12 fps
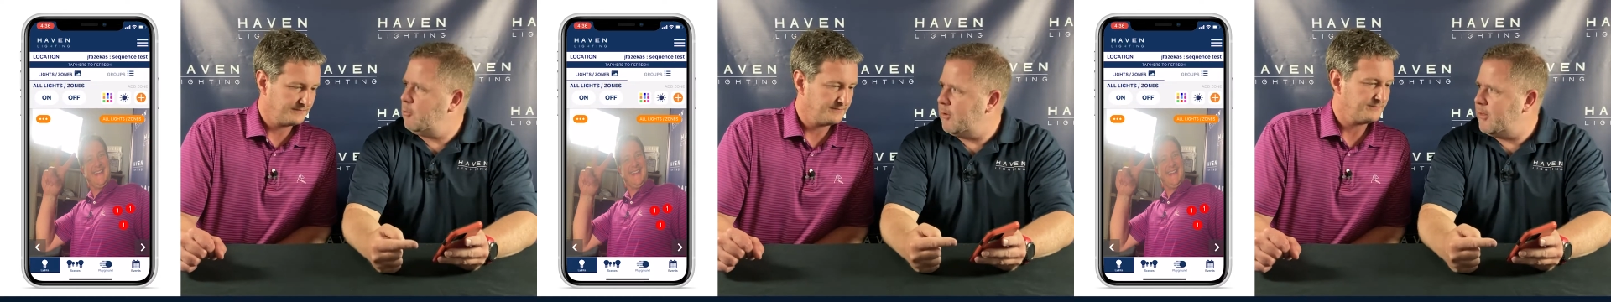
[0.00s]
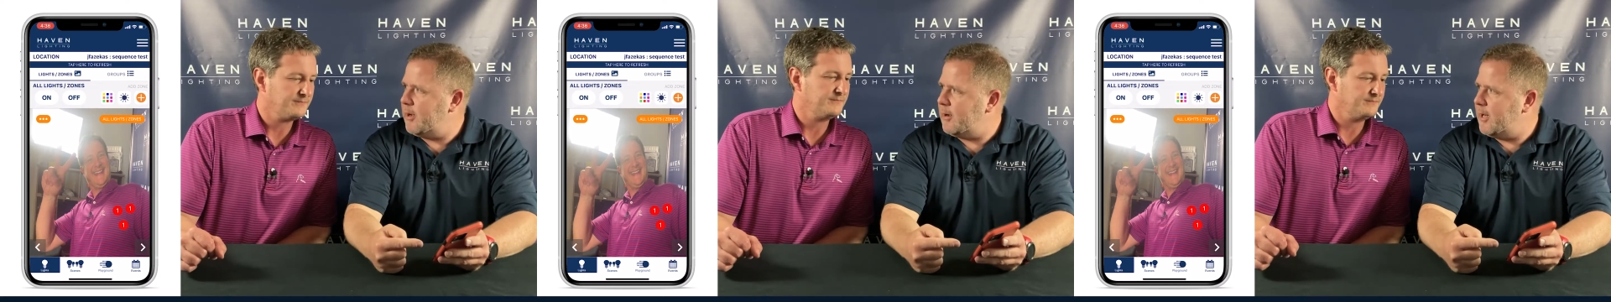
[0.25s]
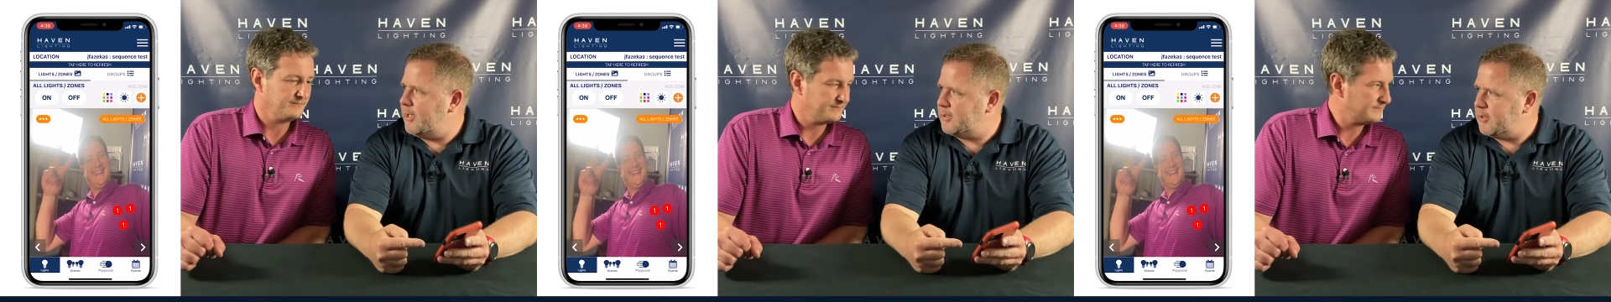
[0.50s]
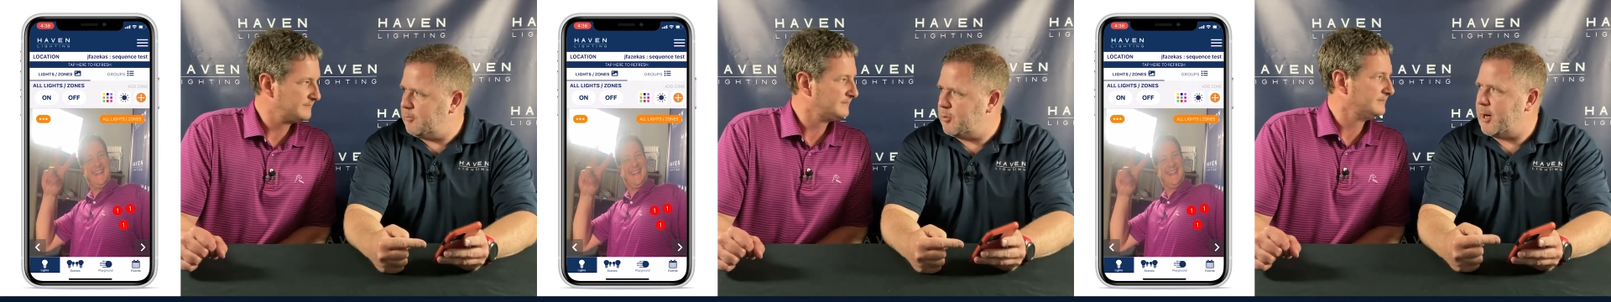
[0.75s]
Speaker 1: where that light is on
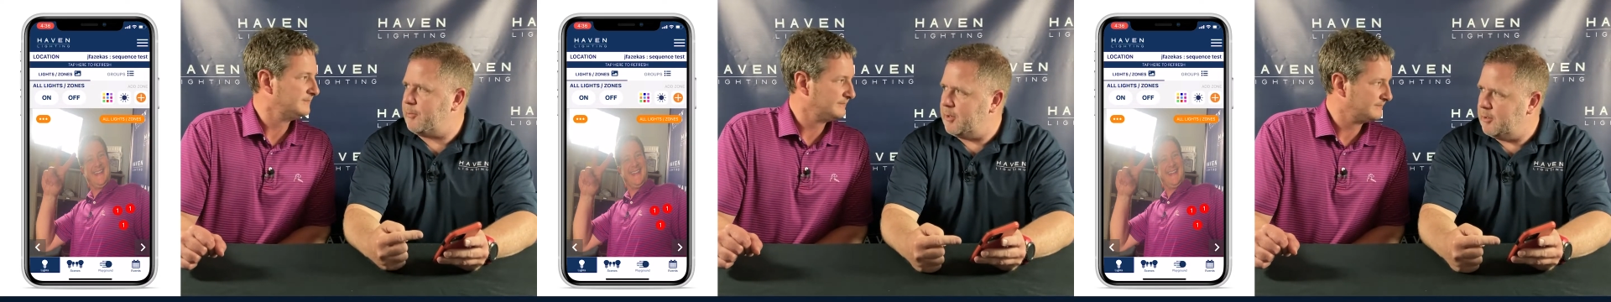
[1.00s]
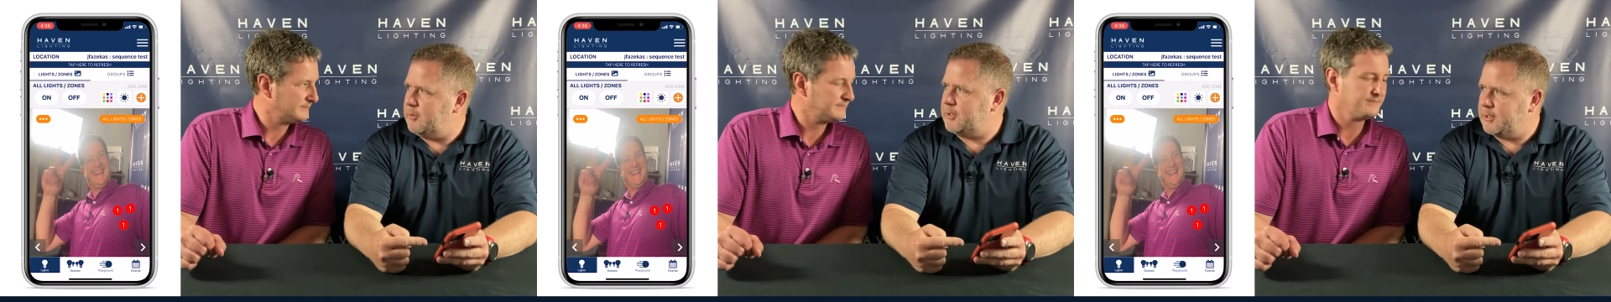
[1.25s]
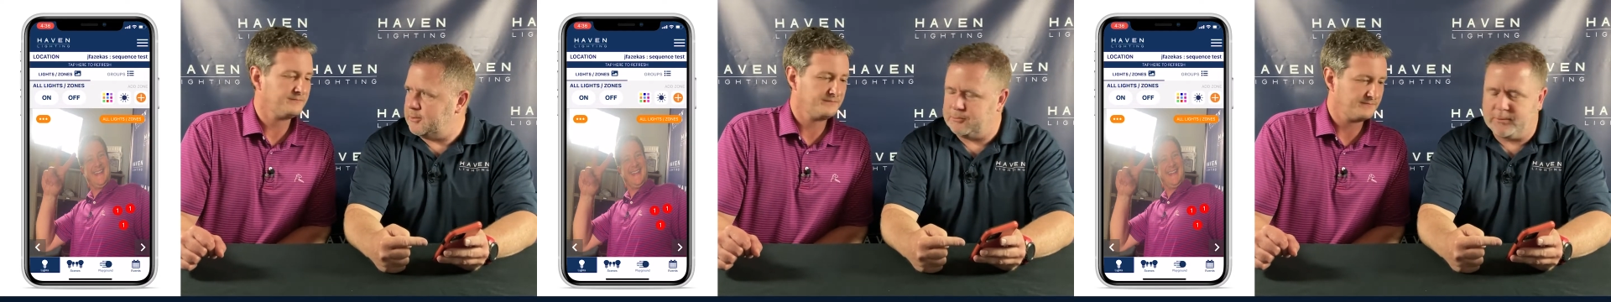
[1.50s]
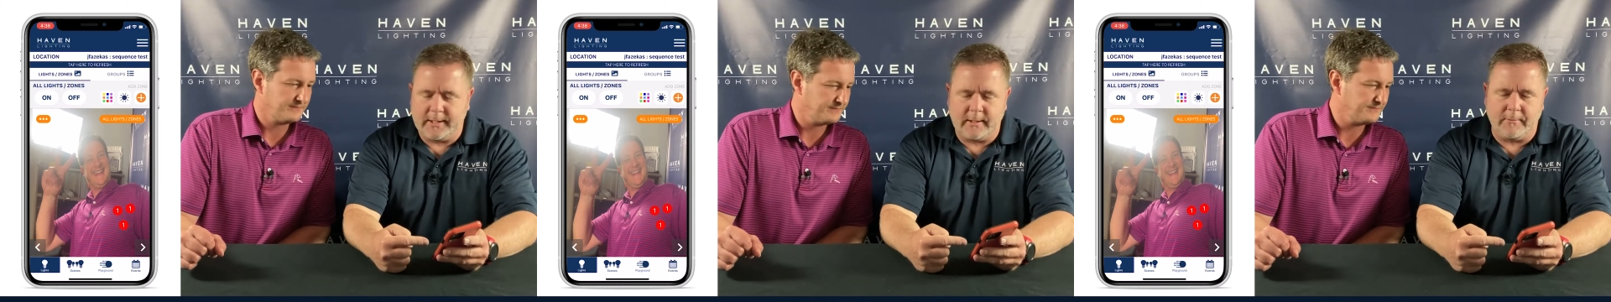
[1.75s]
property, which is
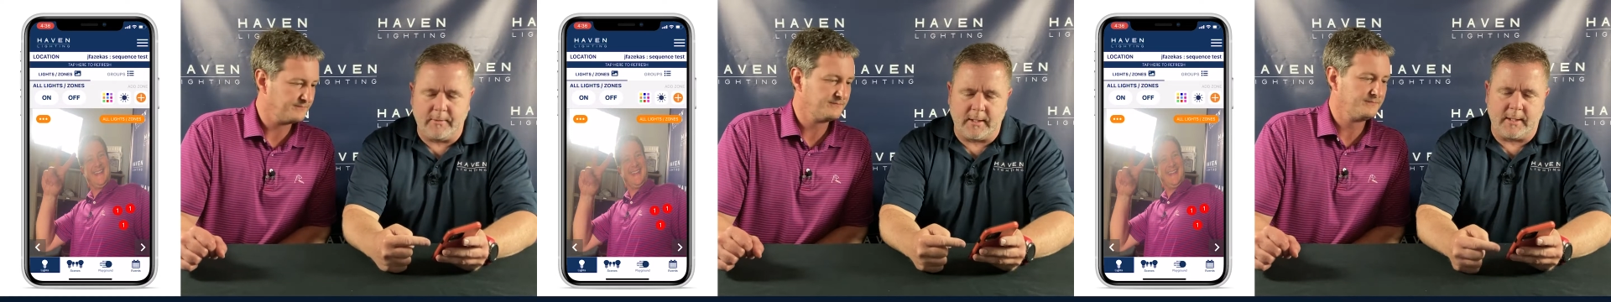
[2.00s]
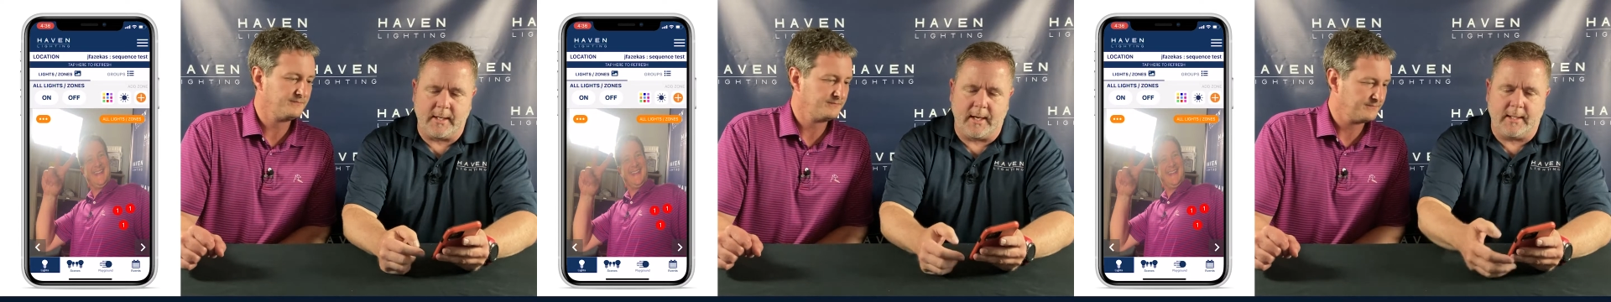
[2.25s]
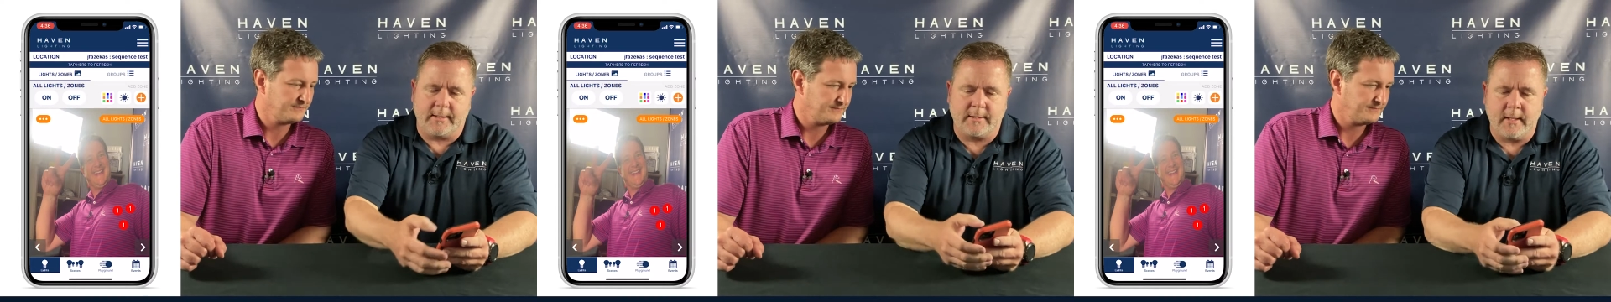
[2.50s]
really, really nice.